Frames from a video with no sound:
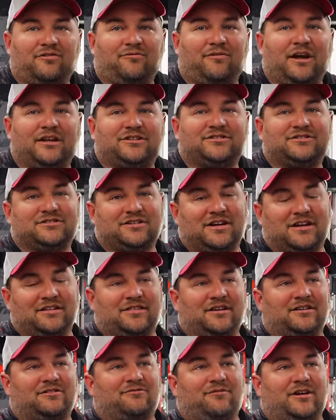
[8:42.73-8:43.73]
The ratchets. I
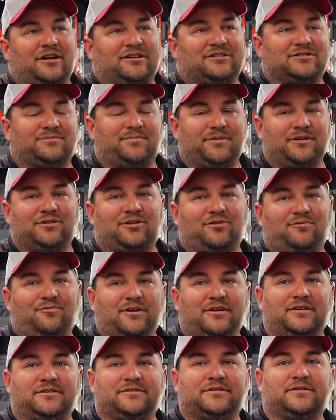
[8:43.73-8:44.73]
think the ratchets be two
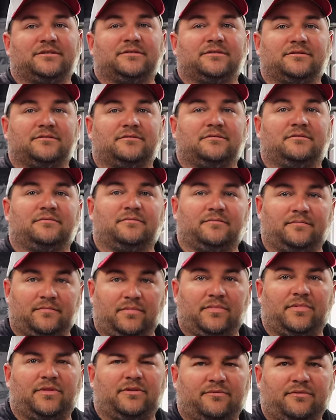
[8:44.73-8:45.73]
weeks.
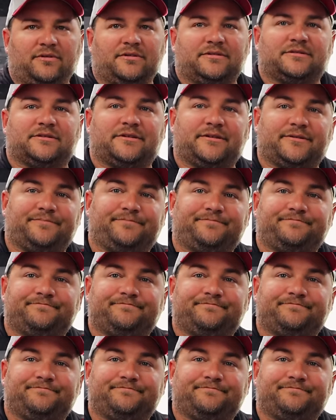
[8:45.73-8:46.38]
Dang. What you say?